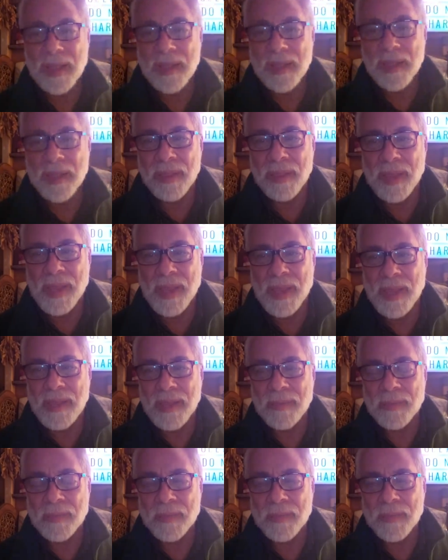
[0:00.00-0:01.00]
the,
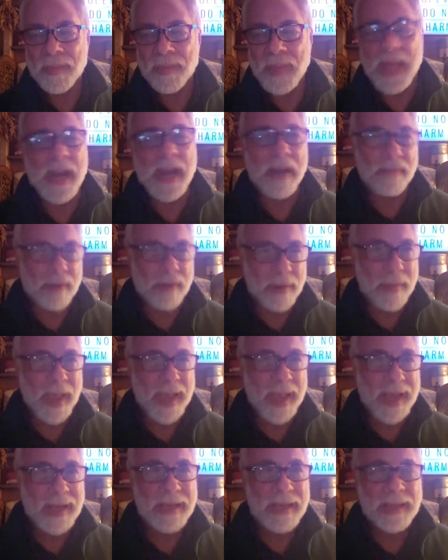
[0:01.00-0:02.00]
and I
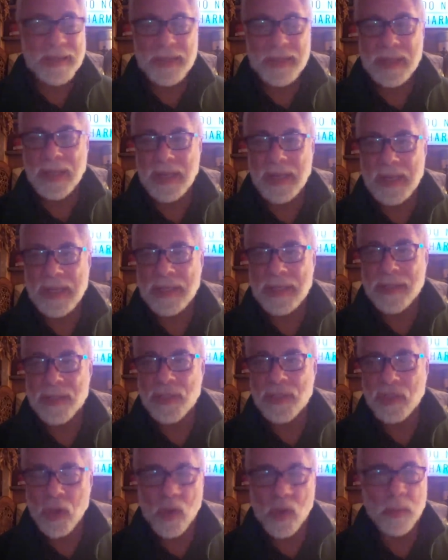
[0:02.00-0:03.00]
remained uh,
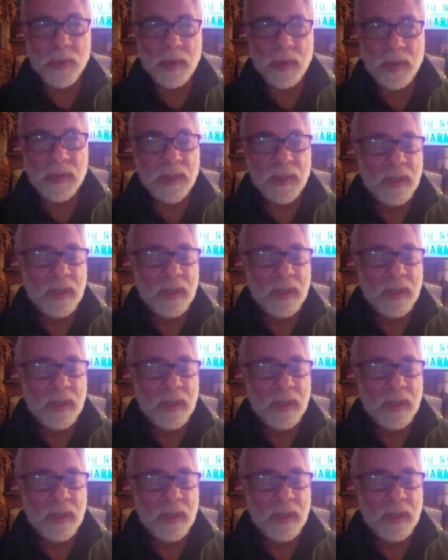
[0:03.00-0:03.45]
sober.